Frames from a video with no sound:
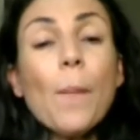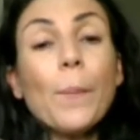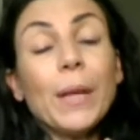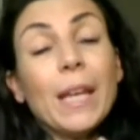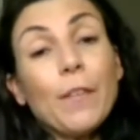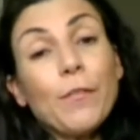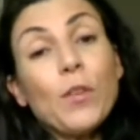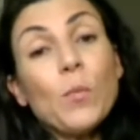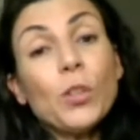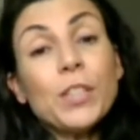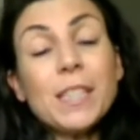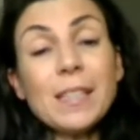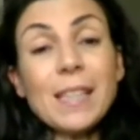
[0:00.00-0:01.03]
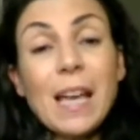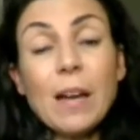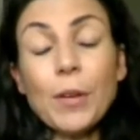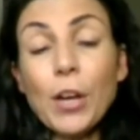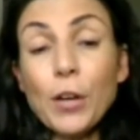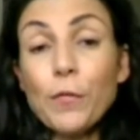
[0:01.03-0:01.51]
But if you want a
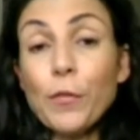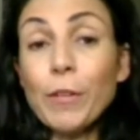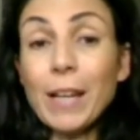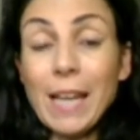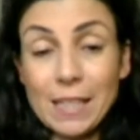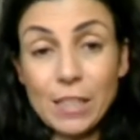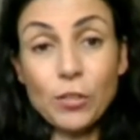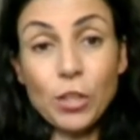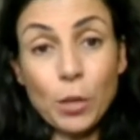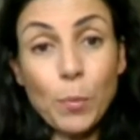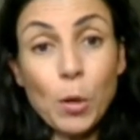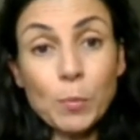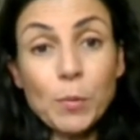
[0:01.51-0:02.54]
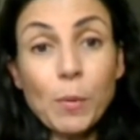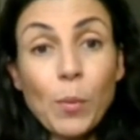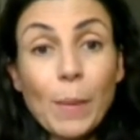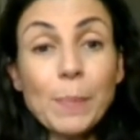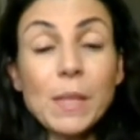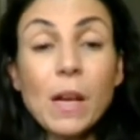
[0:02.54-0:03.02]
discount code for Ricketto, do pop to my
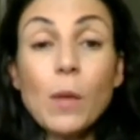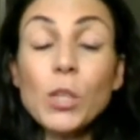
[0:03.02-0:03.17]
website,